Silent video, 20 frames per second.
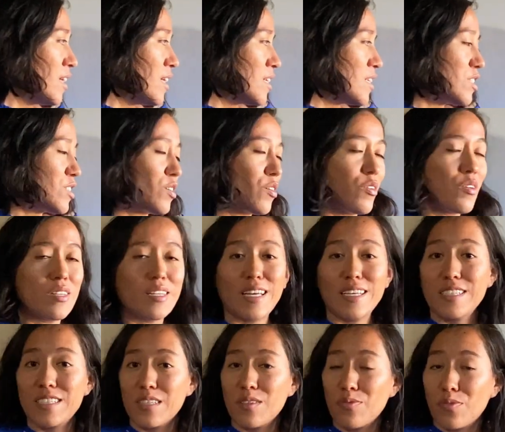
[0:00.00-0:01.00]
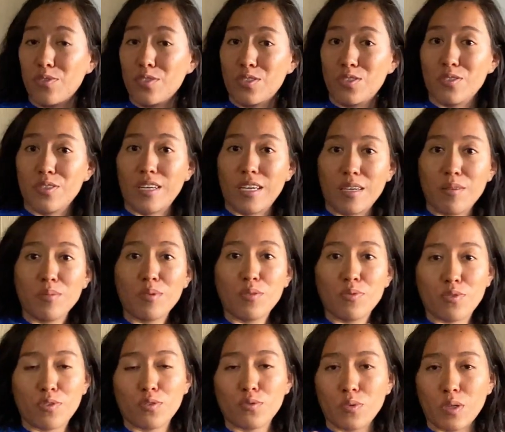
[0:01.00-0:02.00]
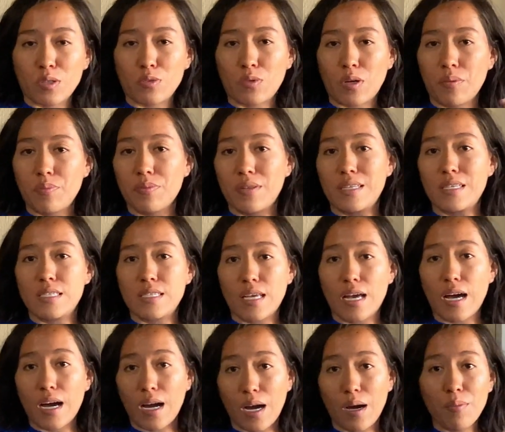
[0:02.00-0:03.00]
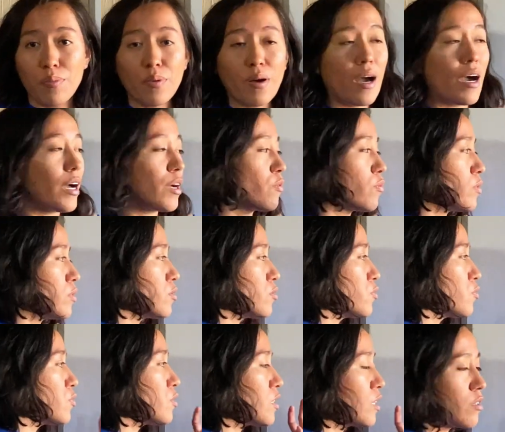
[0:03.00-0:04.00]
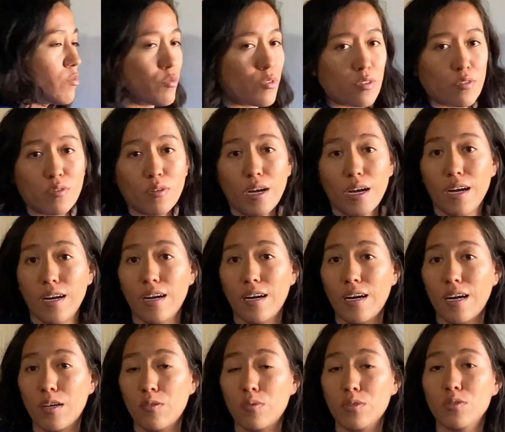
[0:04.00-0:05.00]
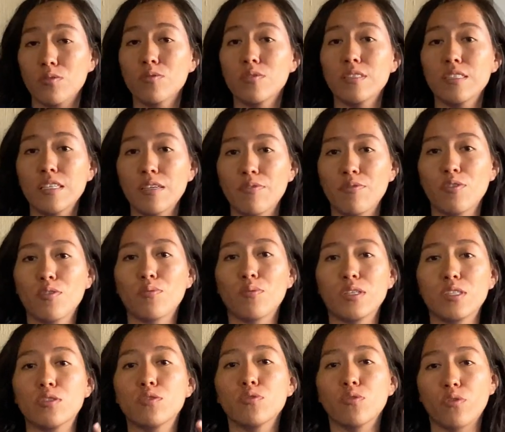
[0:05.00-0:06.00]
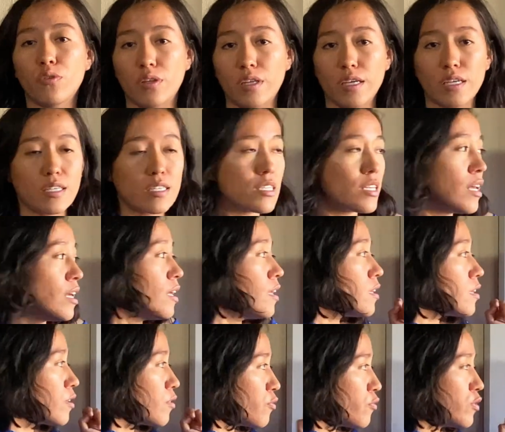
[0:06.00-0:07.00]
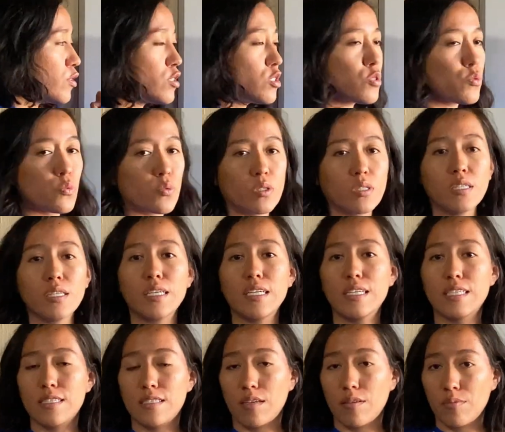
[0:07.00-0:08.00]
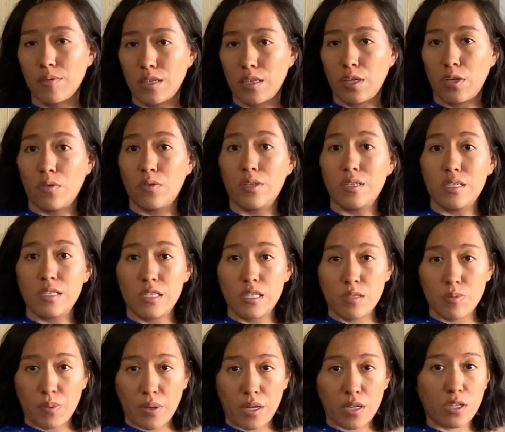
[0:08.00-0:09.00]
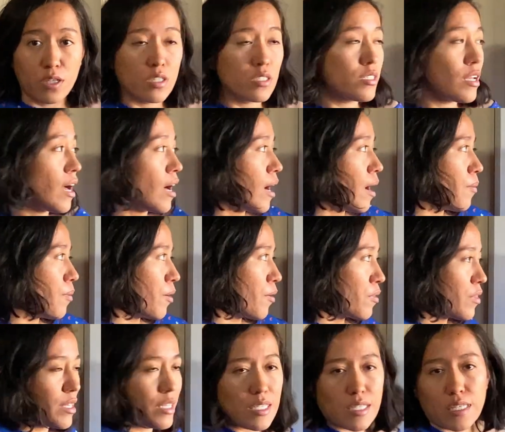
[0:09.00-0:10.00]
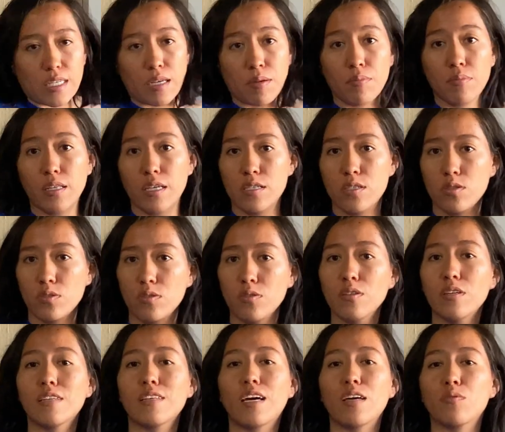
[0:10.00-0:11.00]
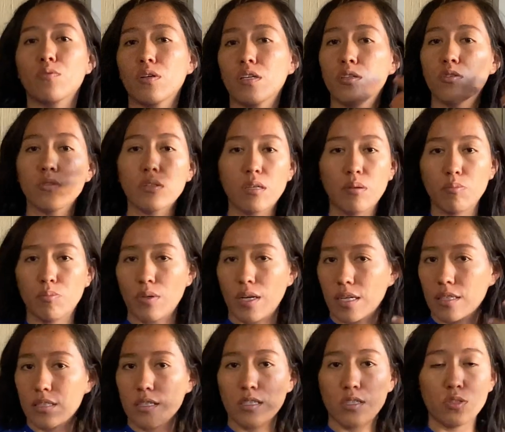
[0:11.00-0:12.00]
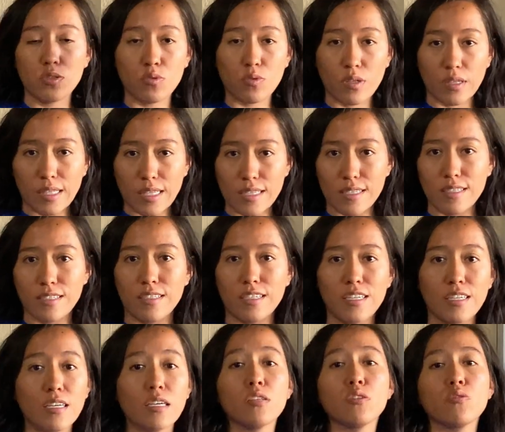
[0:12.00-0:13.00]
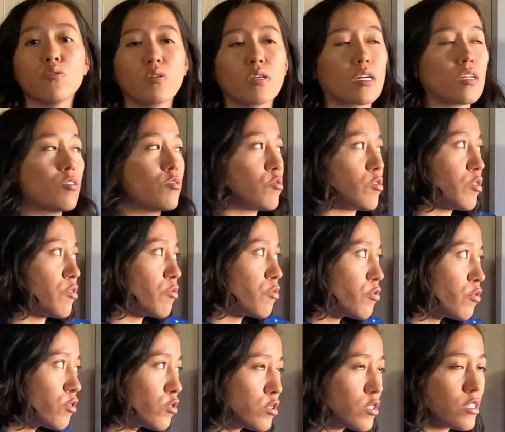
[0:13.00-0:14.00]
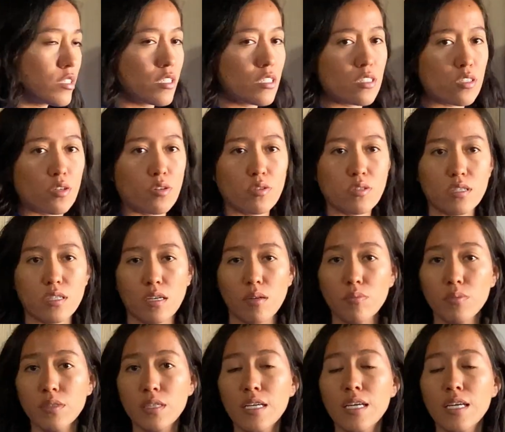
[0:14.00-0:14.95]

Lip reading: So that's it for today. Before we wrap this up, I want to leave you with 2 things. The first one is a video in Spanish about this same lesson. That way you can practice your listening and you can reinforce this concept.